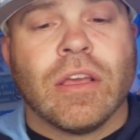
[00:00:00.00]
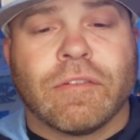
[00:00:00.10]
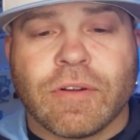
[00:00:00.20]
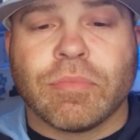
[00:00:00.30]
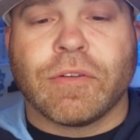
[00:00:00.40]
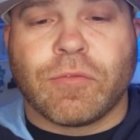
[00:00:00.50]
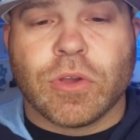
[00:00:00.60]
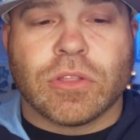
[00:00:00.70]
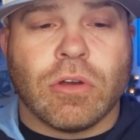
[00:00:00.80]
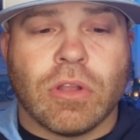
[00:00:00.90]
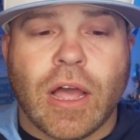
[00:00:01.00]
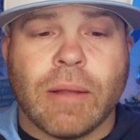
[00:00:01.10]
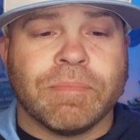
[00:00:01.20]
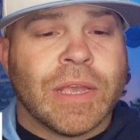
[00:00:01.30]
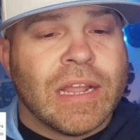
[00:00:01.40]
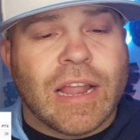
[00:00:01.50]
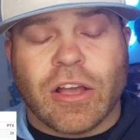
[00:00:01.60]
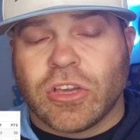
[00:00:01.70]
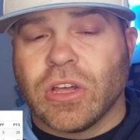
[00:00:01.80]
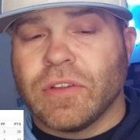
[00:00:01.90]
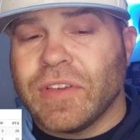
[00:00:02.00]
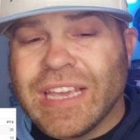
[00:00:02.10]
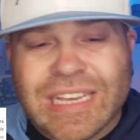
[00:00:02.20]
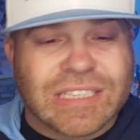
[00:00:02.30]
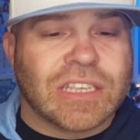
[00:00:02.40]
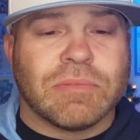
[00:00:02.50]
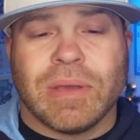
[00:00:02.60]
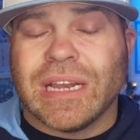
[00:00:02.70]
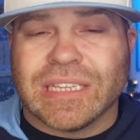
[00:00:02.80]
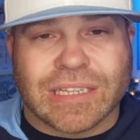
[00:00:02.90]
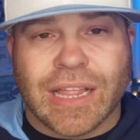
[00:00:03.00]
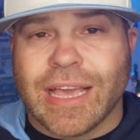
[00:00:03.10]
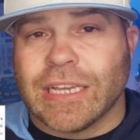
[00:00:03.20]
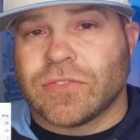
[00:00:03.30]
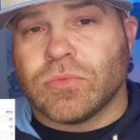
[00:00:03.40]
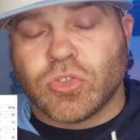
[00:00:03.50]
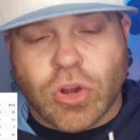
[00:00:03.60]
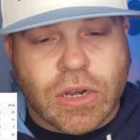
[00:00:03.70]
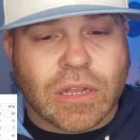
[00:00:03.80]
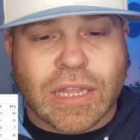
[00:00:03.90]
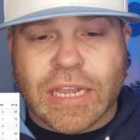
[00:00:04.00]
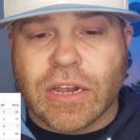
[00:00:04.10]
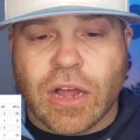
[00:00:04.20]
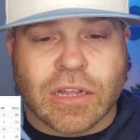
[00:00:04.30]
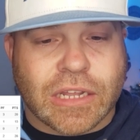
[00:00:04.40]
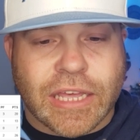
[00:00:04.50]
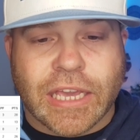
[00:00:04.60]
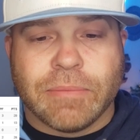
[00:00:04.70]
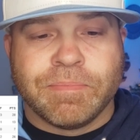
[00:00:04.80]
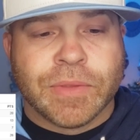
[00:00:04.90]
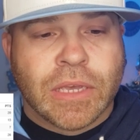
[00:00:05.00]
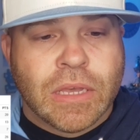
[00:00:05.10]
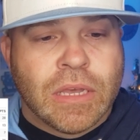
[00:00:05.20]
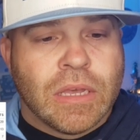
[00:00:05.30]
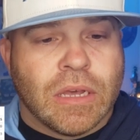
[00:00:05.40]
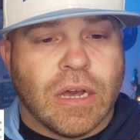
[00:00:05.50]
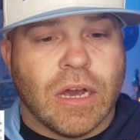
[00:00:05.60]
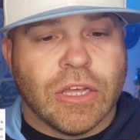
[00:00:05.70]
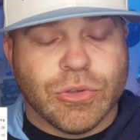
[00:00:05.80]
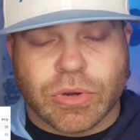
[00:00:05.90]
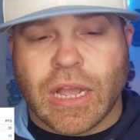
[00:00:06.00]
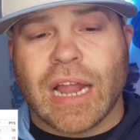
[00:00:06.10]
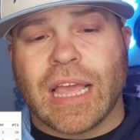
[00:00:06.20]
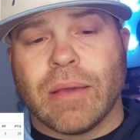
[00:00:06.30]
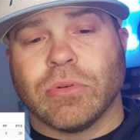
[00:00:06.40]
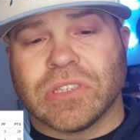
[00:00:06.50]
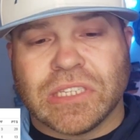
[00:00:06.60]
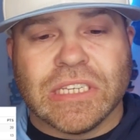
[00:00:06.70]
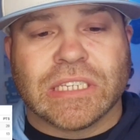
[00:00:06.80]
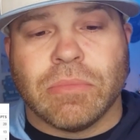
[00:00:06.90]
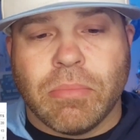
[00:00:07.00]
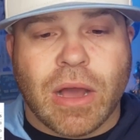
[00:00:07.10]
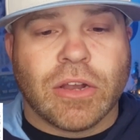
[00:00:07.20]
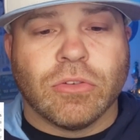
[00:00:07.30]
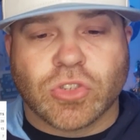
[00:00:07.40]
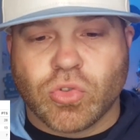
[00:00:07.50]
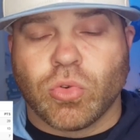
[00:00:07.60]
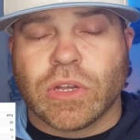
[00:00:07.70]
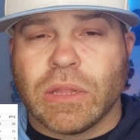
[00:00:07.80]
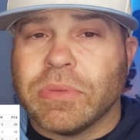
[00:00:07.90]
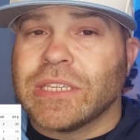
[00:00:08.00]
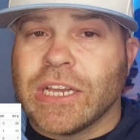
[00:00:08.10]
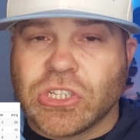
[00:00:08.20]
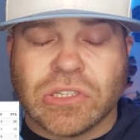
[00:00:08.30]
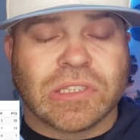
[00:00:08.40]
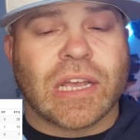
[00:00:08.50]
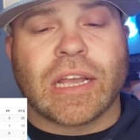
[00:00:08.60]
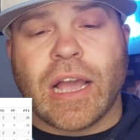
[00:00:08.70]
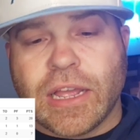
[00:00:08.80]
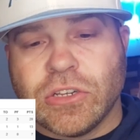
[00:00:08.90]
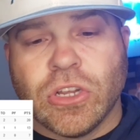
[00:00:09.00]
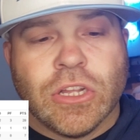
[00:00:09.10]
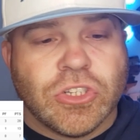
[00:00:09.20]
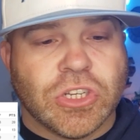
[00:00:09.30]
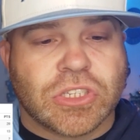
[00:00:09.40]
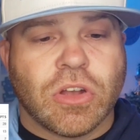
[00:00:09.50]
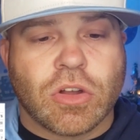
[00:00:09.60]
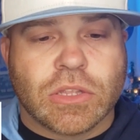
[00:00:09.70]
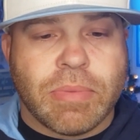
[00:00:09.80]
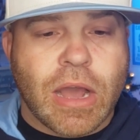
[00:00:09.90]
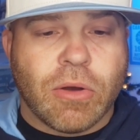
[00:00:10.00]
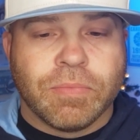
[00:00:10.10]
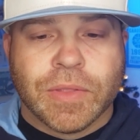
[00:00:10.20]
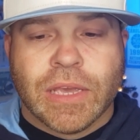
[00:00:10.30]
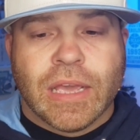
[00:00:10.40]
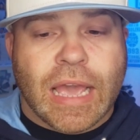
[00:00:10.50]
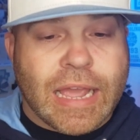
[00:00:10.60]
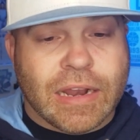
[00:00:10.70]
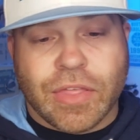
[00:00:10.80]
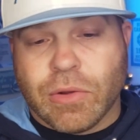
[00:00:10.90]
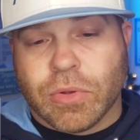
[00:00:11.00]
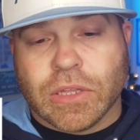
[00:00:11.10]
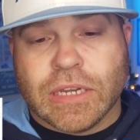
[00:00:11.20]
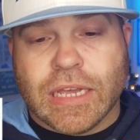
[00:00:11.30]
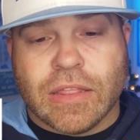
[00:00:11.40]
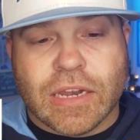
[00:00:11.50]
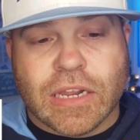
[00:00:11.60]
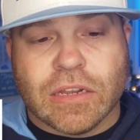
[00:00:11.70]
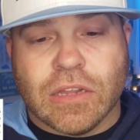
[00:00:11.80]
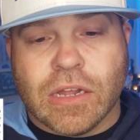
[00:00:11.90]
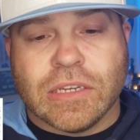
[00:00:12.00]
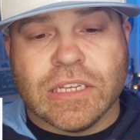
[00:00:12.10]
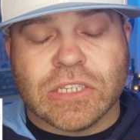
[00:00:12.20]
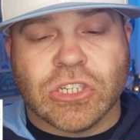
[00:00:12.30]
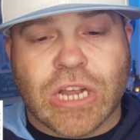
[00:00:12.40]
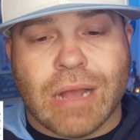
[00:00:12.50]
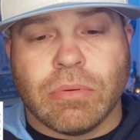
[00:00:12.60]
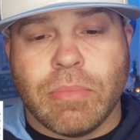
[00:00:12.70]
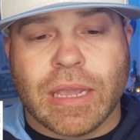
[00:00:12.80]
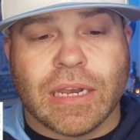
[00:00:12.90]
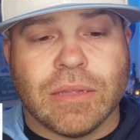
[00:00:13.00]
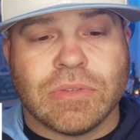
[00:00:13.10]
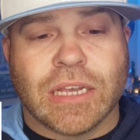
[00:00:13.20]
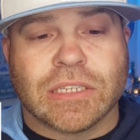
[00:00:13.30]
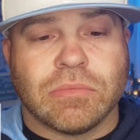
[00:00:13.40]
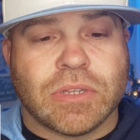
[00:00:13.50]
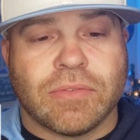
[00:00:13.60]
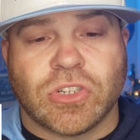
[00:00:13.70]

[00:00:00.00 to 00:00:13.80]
from the free throw line. Now, it could have easily been his legs from trying to lean on clinging. You were kind of able to see some of Mondo's scoring limitations like I had just talked about. And they really did. They did a decent job of making him take some tough